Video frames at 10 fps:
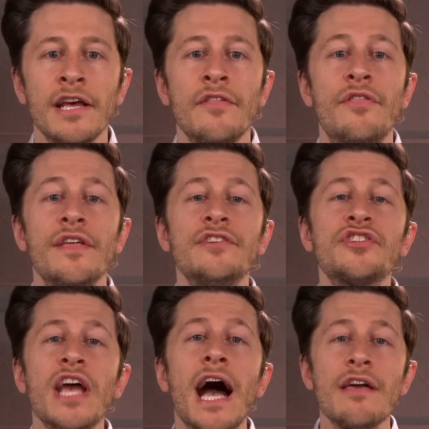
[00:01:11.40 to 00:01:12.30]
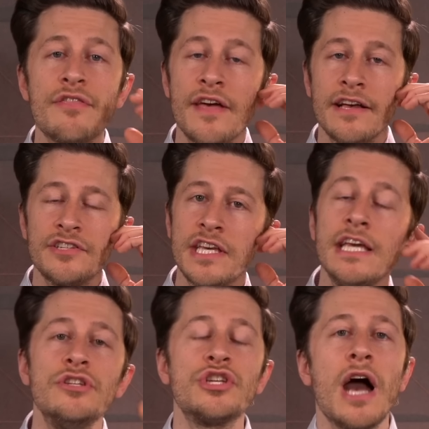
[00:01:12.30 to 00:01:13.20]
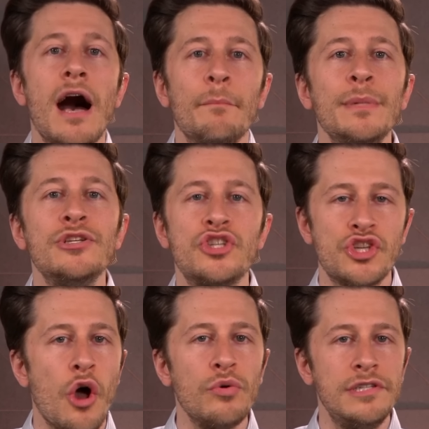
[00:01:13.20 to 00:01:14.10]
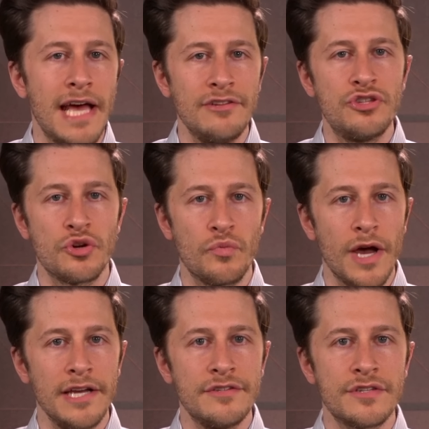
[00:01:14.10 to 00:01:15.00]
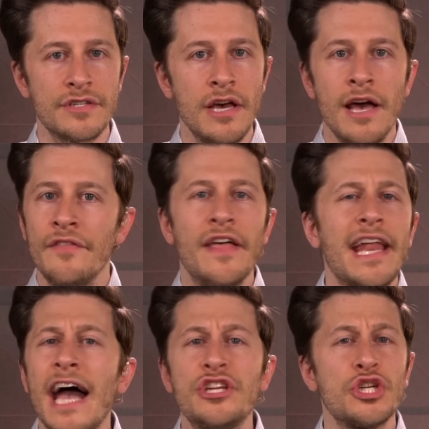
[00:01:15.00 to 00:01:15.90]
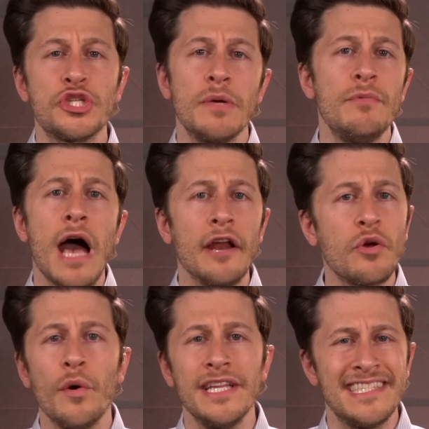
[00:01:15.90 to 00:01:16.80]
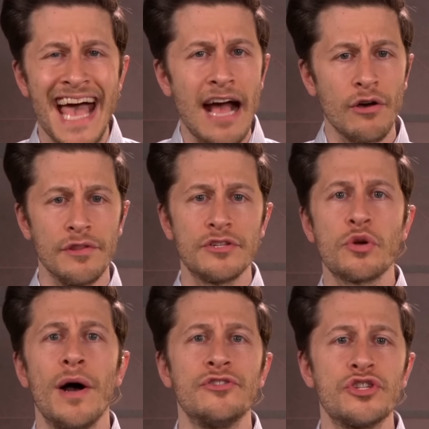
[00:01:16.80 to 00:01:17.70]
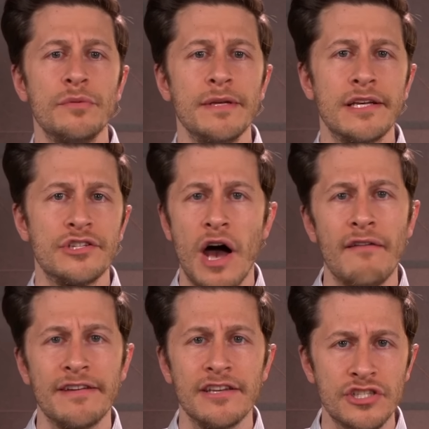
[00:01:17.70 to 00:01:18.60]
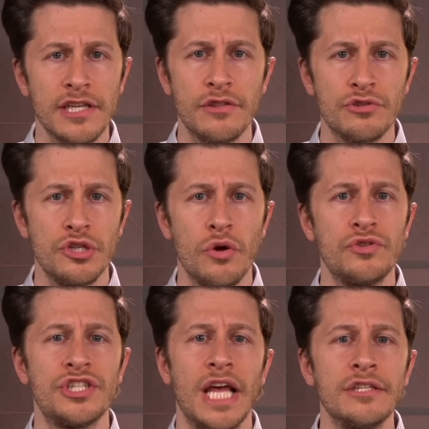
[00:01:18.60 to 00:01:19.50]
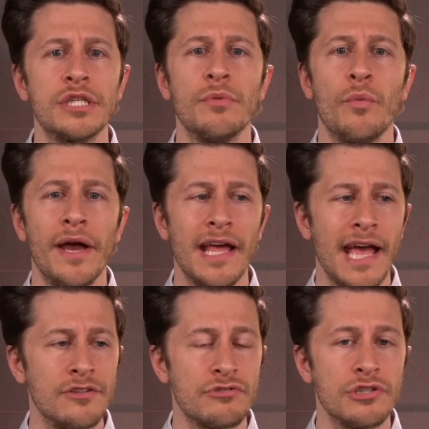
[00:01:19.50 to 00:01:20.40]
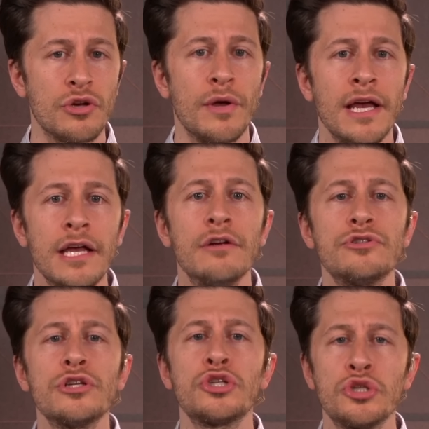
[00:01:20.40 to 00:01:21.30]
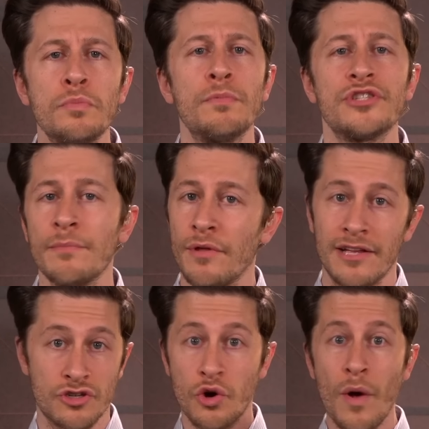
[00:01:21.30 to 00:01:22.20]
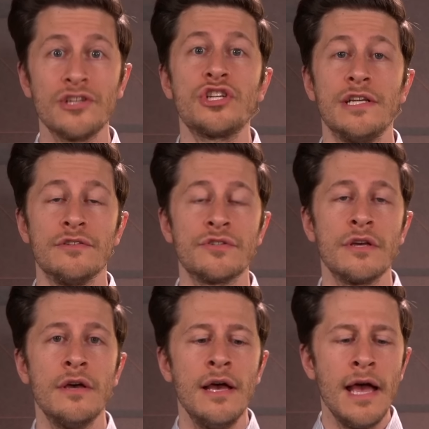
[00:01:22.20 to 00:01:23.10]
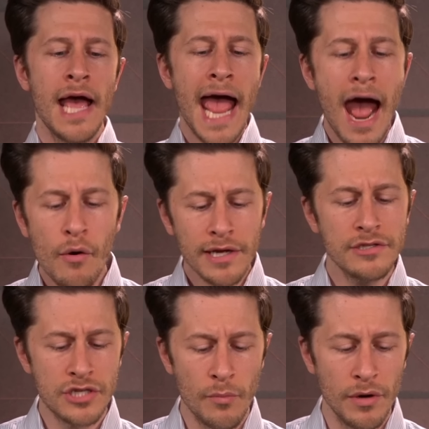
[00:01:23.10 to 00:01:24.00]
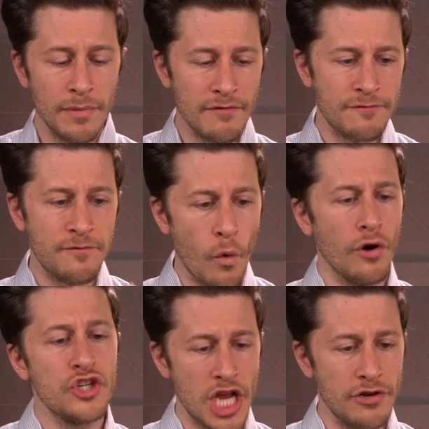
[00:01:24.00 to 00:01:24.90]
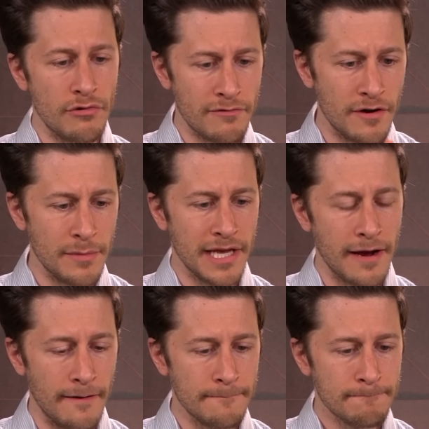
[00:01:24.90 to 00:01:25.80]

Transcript: This guy thinks he's got me so dead to rights that I just am not going to tackle this question because obviously there's no sensible way to answer it. So here's a super simple answer. Question is, how can someone be for gender affirming care,